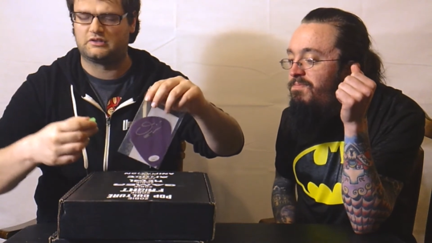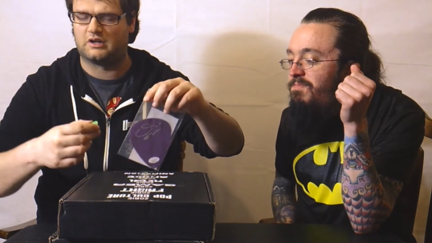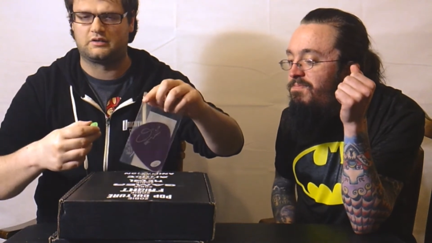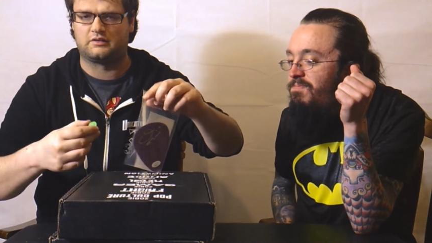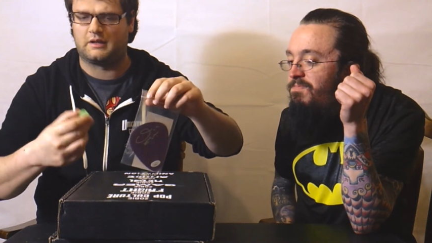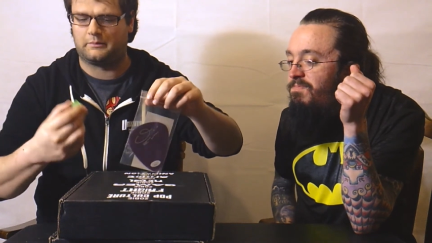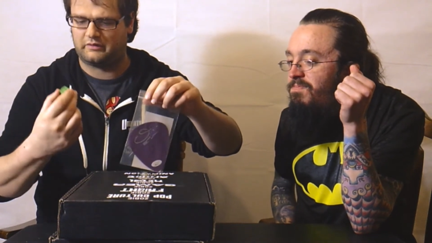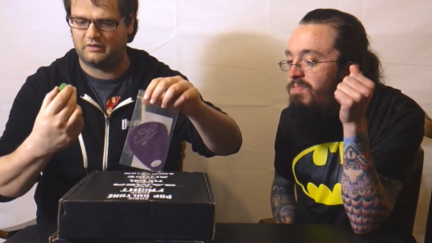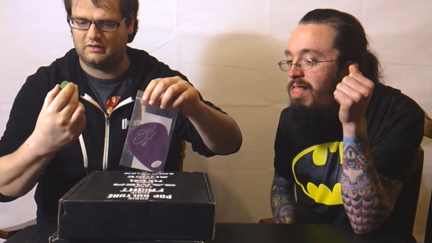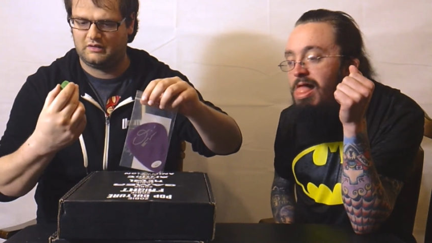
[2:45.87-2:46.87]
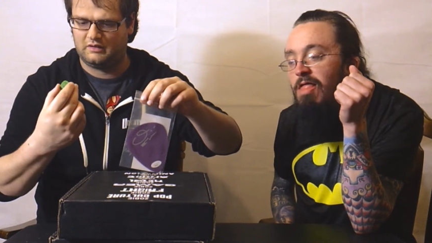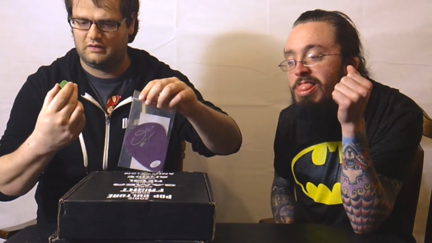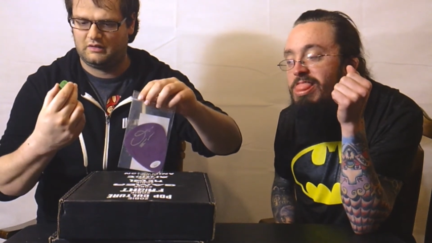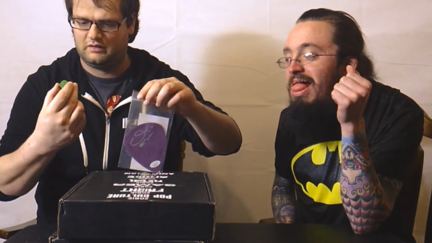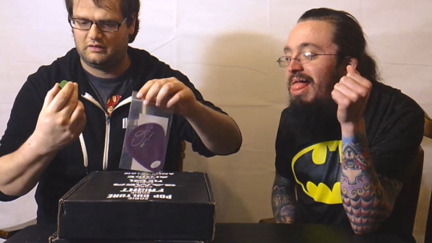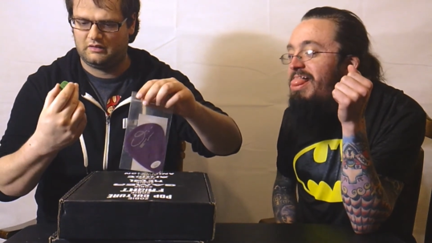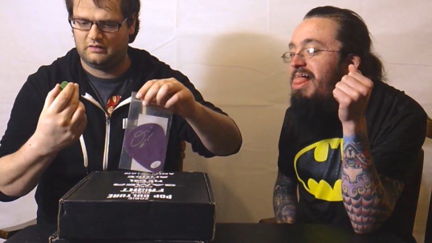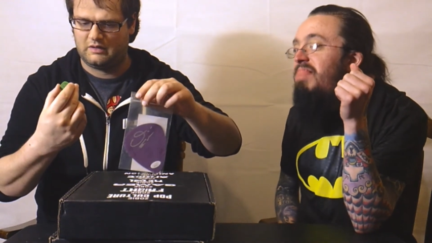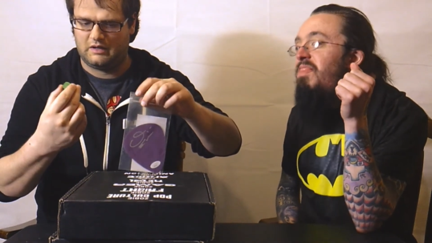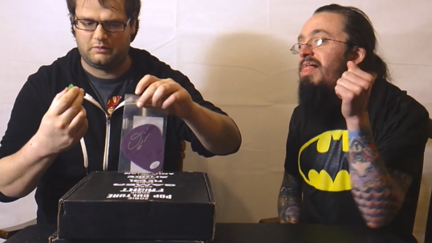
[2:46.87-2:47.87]
Speaker 1: all the names. Yeah, we'll
Speaker 2: get that at the
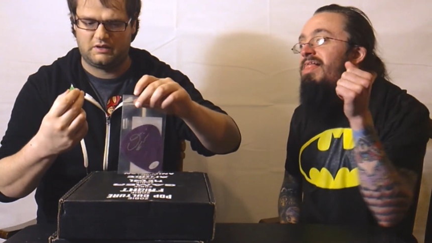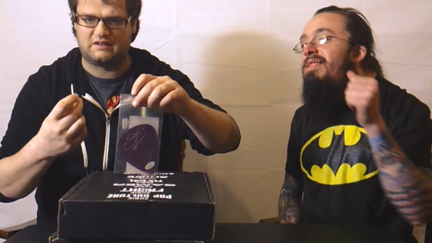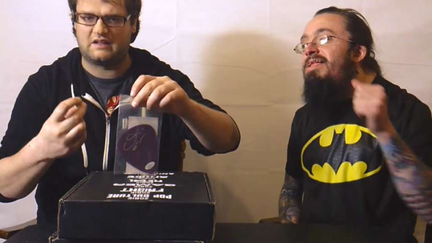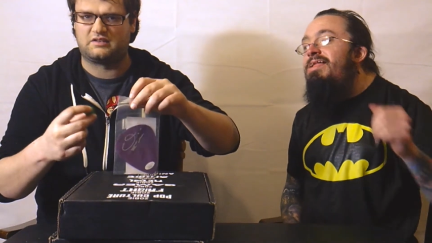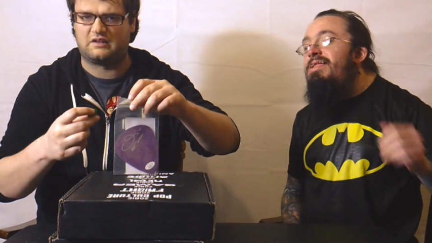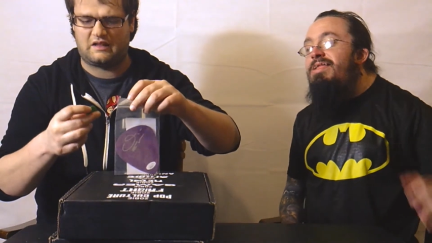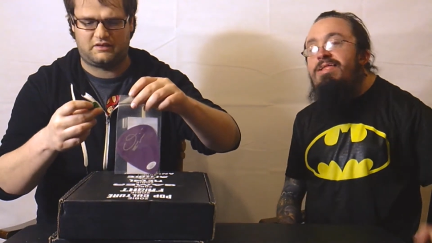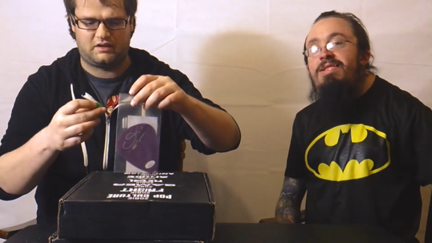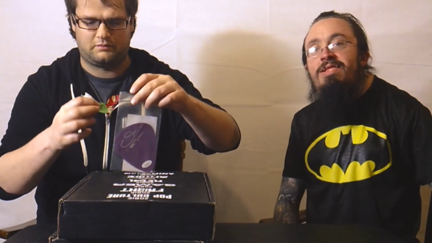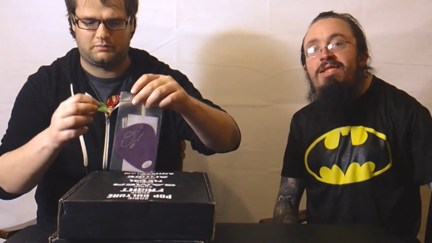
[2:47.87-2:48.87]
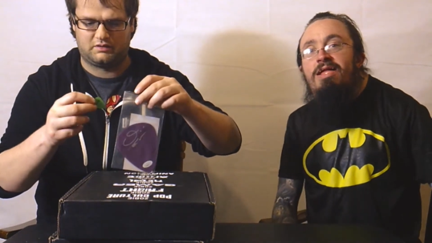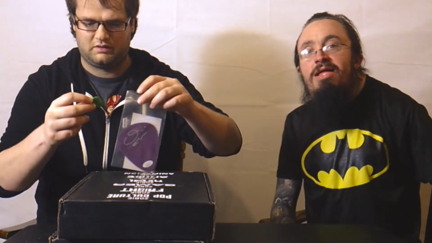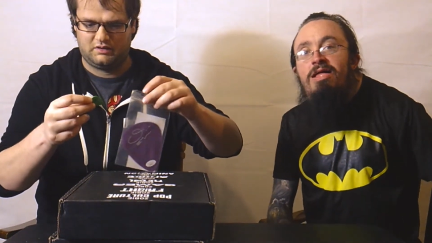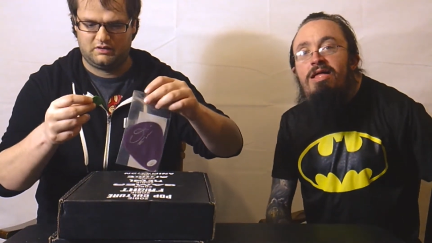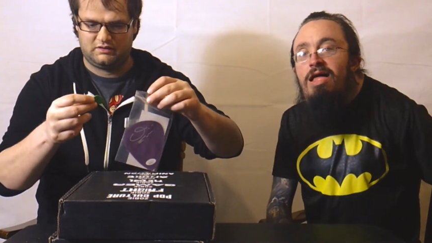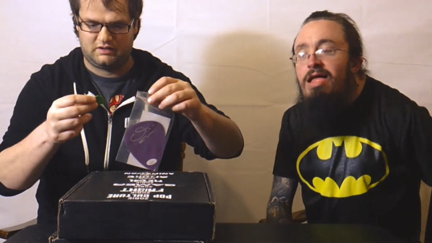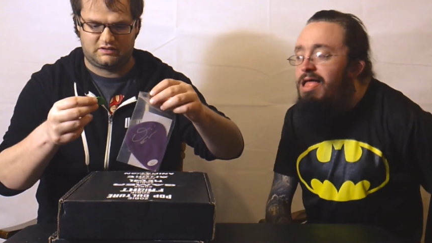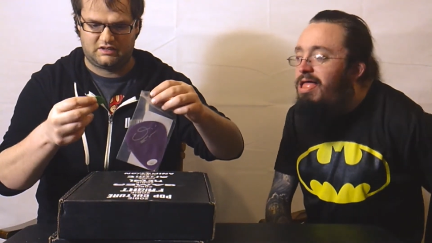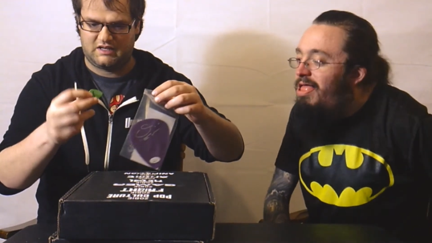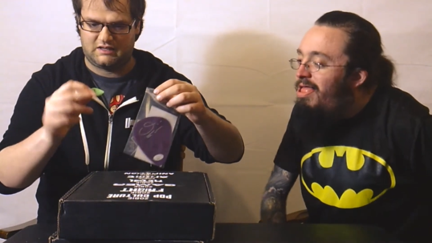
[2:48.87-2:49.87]
end. Yeah, we'll
Speaker 1: get that to, at the end. But to, huh. to
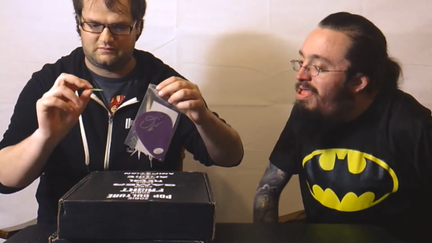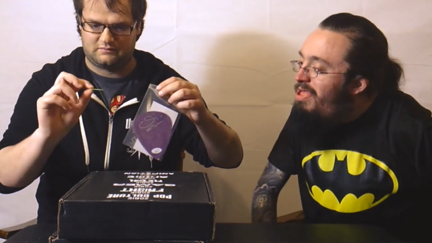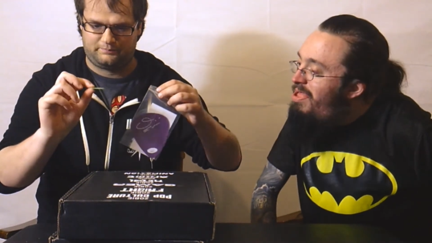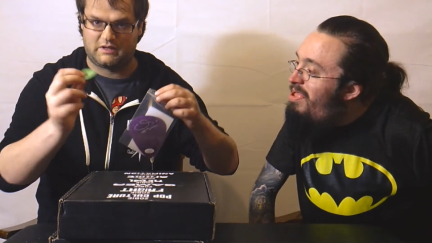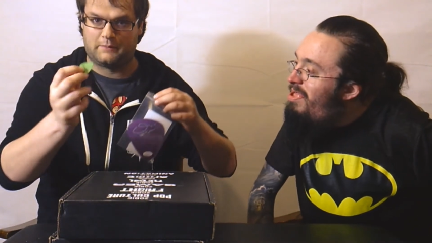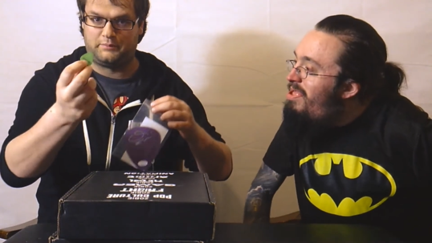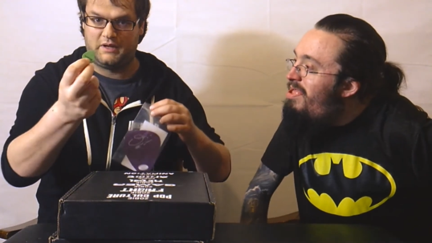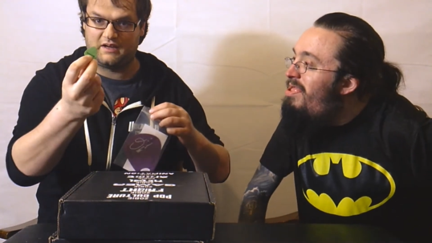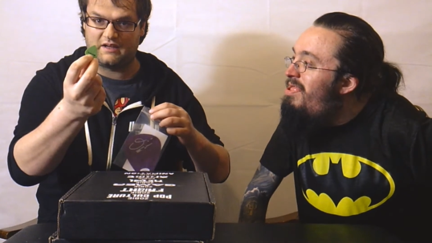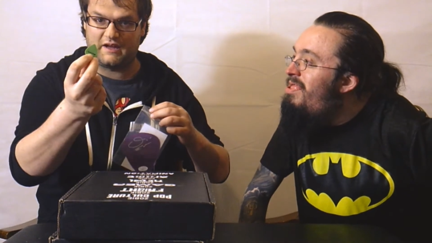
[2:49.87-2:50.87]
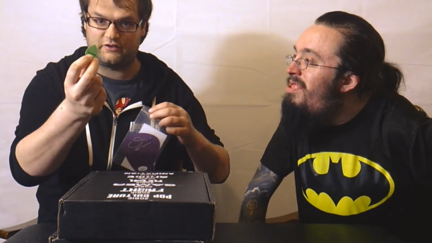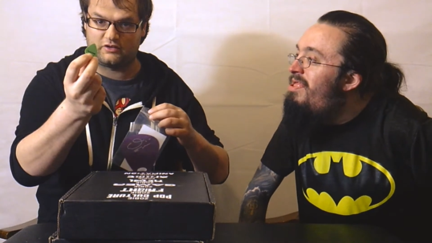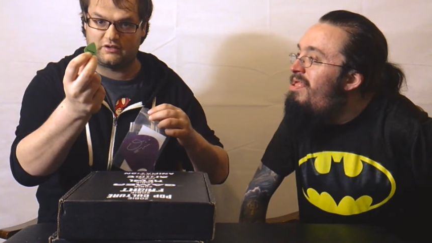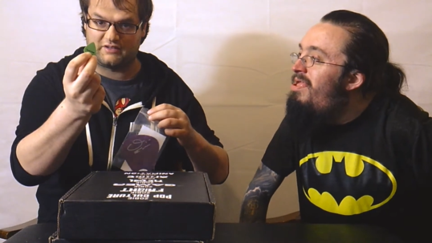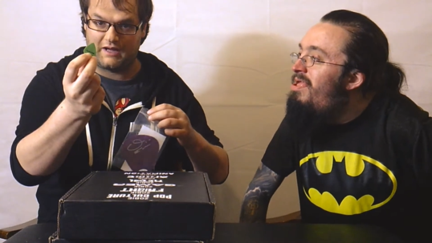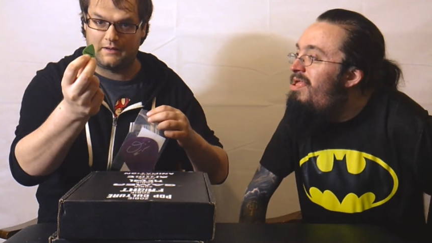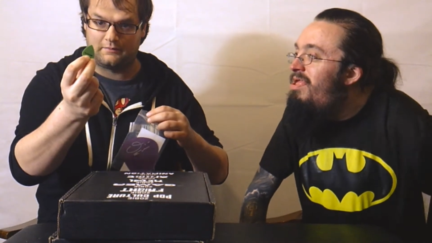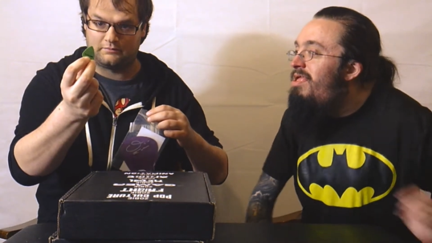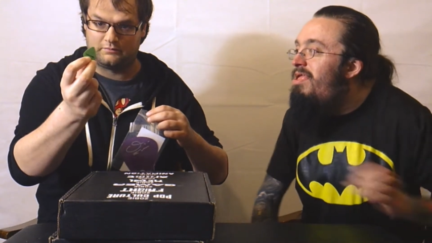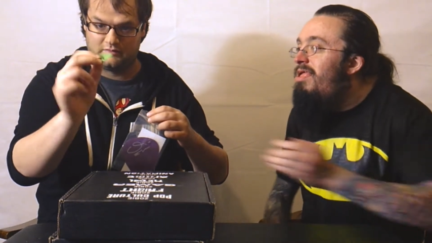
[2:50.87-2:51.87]
get a pick actually
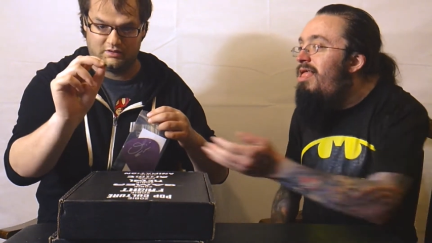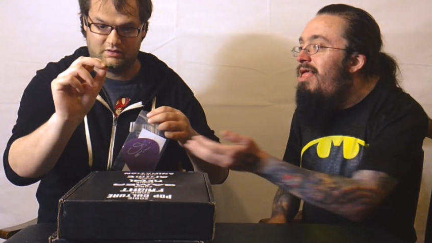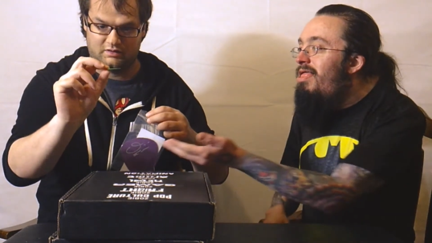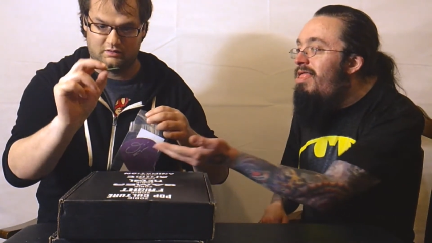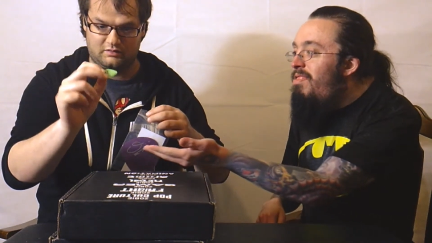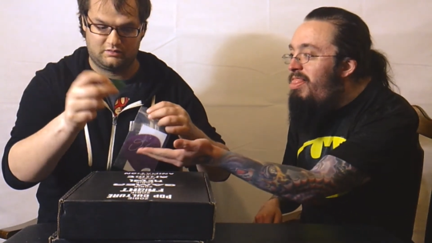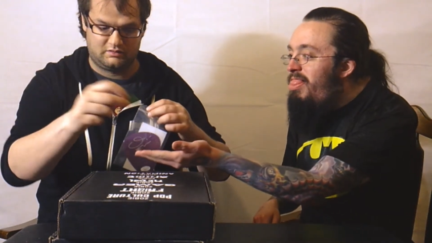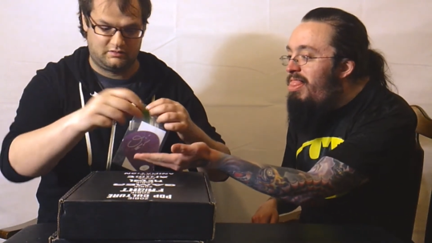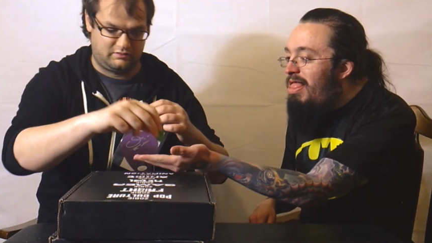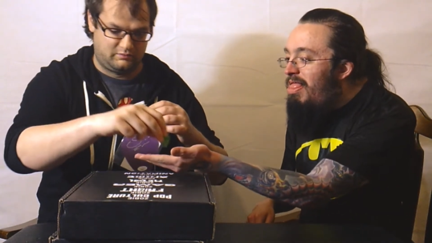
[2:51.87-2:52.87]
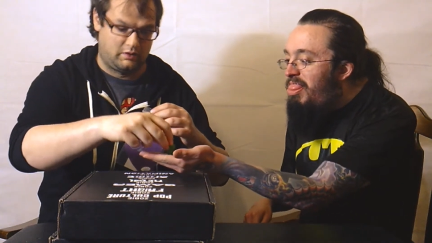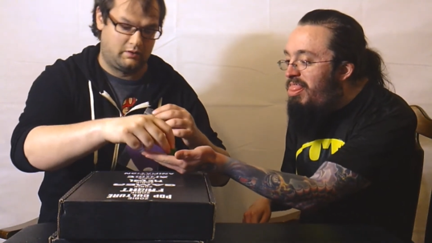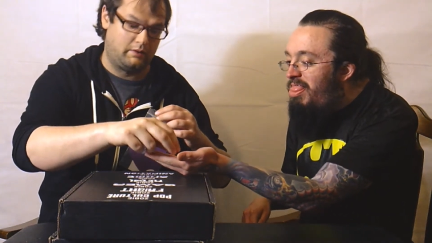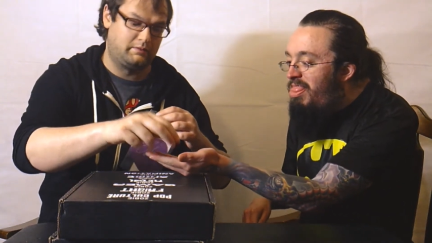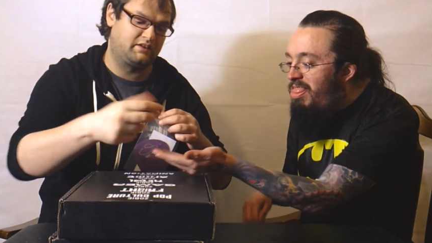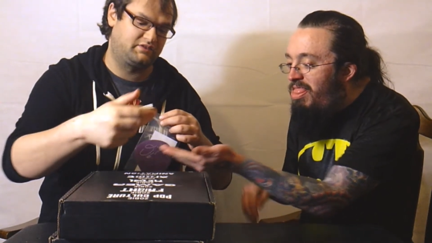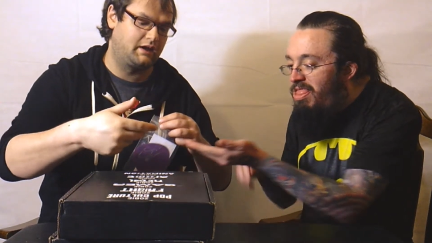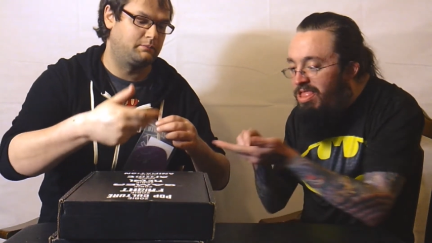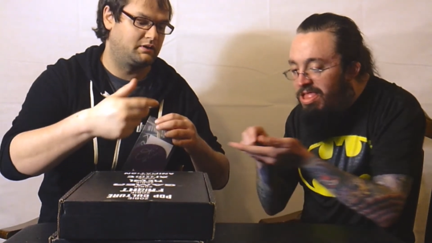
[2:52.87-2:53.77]
signed,
Speaker 2: yeah. Yeah, well,
Speaker 1: not signed, but